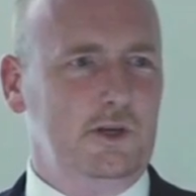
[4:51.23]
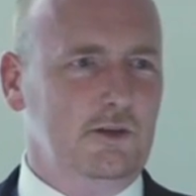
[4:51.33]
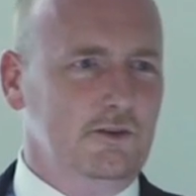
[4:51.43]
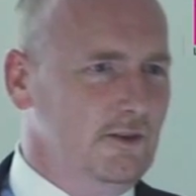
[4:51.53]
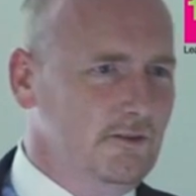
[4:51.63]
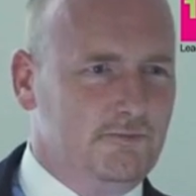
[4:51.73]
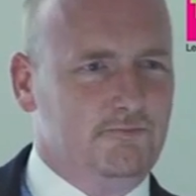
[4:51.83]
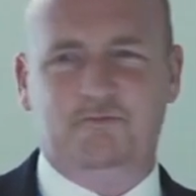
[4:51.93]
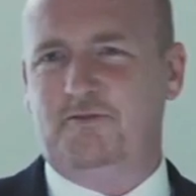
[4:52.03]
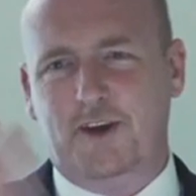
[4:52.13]
we're using
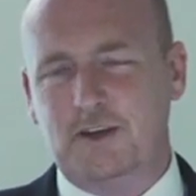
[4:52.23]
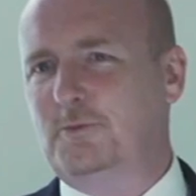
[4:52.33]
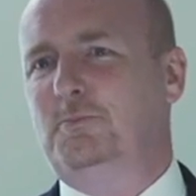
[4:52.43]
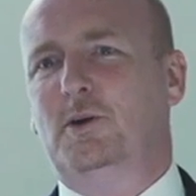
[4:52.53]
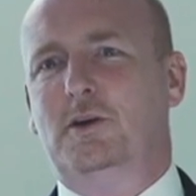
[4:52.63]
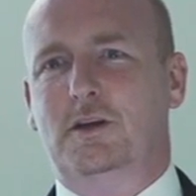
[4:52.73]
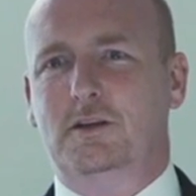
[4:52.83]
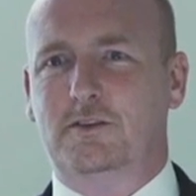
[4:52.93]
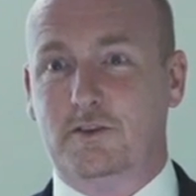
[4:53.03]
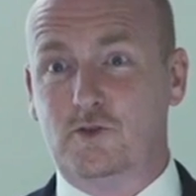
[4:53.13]
Facebook
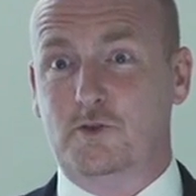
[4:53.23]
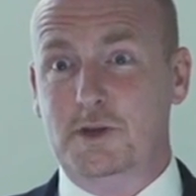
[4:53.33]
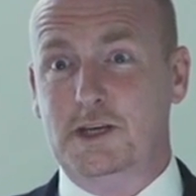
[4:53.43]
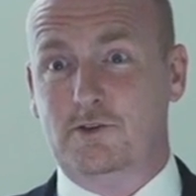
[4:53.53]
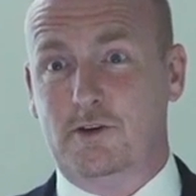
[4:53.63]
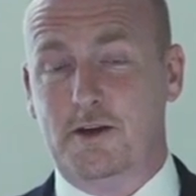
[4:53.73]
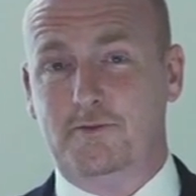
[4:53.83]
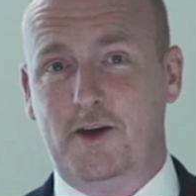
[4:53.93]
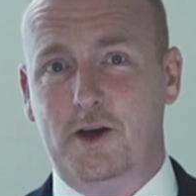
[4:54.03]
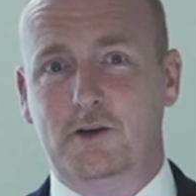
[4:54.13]
and social media on our
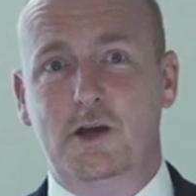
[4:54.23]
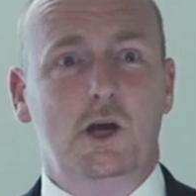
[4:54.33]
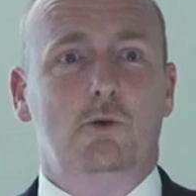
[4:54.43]
phone,